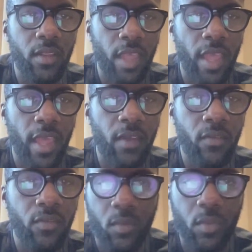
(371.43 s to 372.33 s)

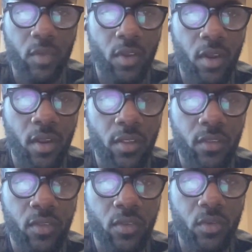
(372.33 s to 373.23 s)
have with
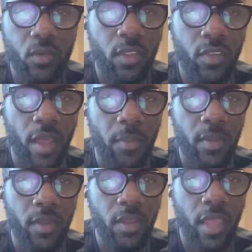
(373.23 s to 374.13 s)
regard to the
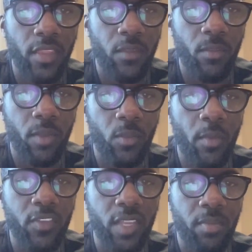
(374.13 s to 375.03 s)
topic and the more
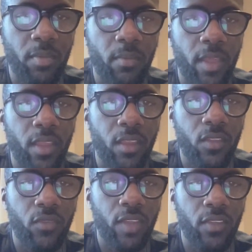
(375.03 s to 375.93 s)
mistake people make
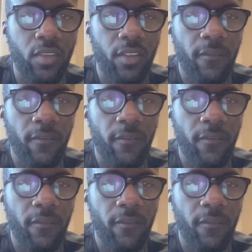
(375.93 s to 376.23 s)
to face it.